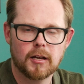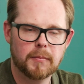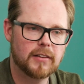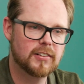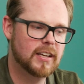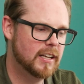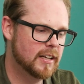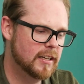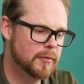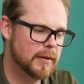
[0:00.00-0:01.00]
Imagine
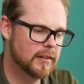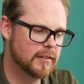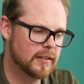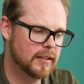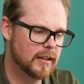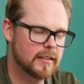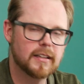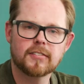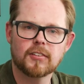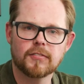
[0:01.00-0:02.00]
getting an email
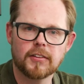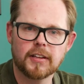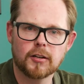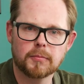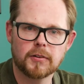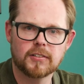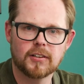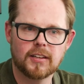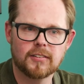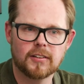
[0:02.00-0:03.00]
list of all the unapproved
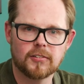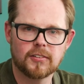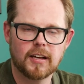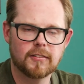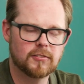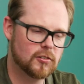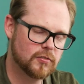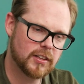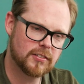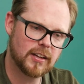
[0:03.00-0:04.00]
cookies on your site, just
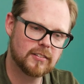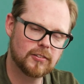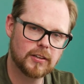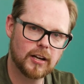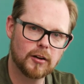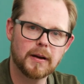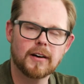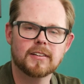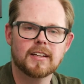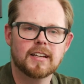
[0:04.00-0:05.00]
for the sites you care
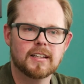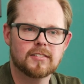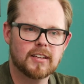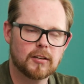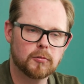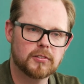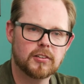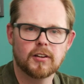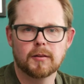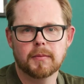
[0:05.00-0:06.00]
about, scheduled
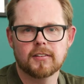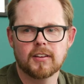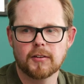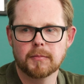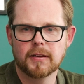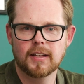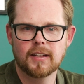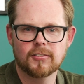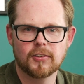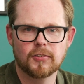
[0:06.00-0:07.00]
to your inbox every
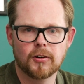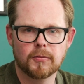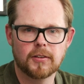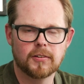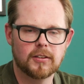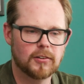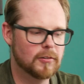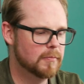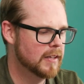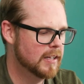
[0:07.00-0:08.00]
Monday so you know what you can
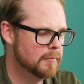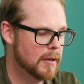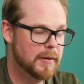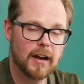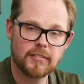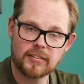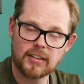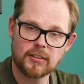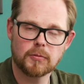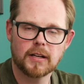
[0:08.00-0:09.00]
do. Maybe have that
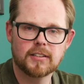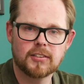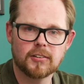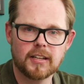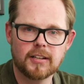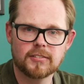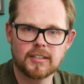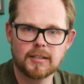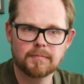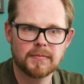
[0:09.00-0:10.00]
sent directly to your legal
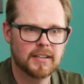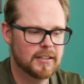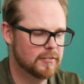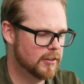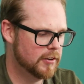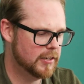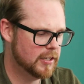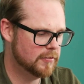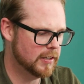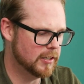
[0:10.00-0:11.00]
team. Very, very
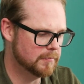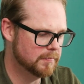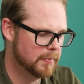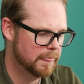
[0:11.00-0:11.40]
convenient.